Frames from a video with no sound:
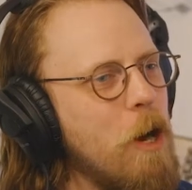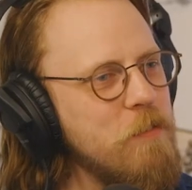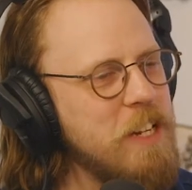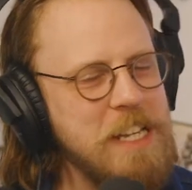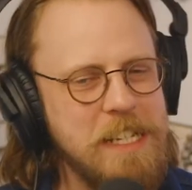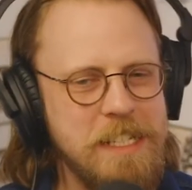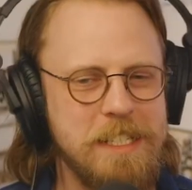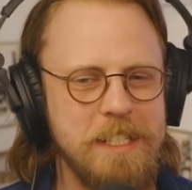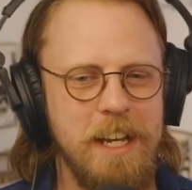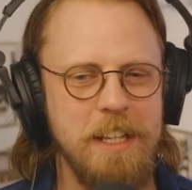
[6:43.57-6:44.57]
Part of it
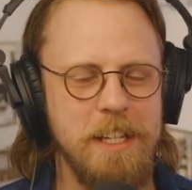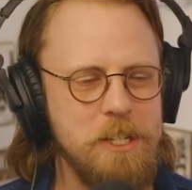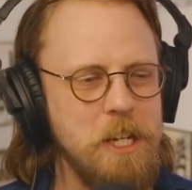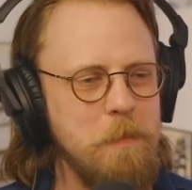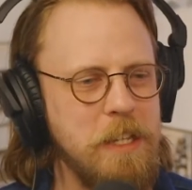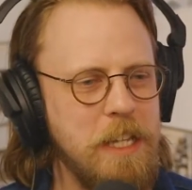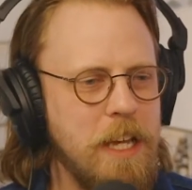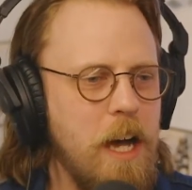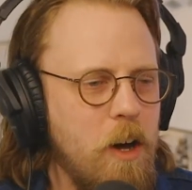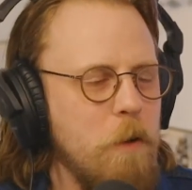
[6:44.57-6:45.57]
is a legitimate,
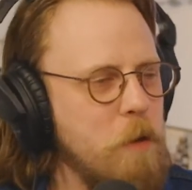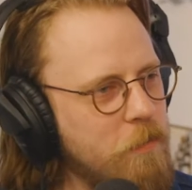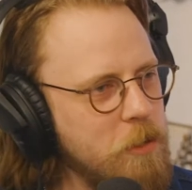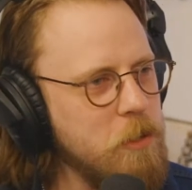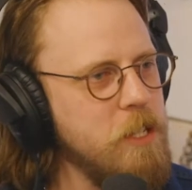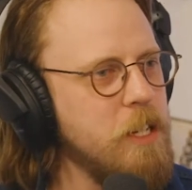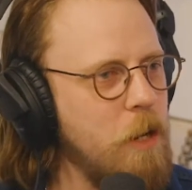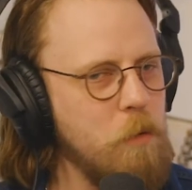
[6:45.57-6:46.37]
like, oh, I want to feel good.